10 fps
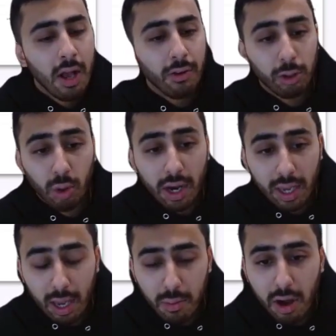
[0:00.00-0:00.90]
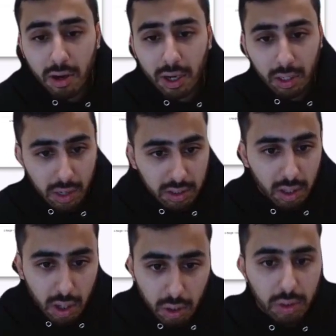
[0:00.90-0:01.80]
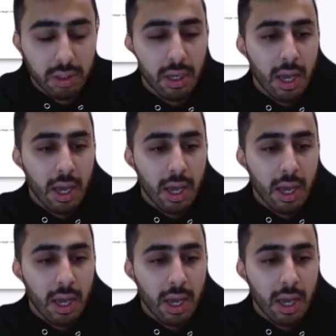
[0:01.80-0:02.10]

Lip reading: They're tracking and monitoring their SLOs.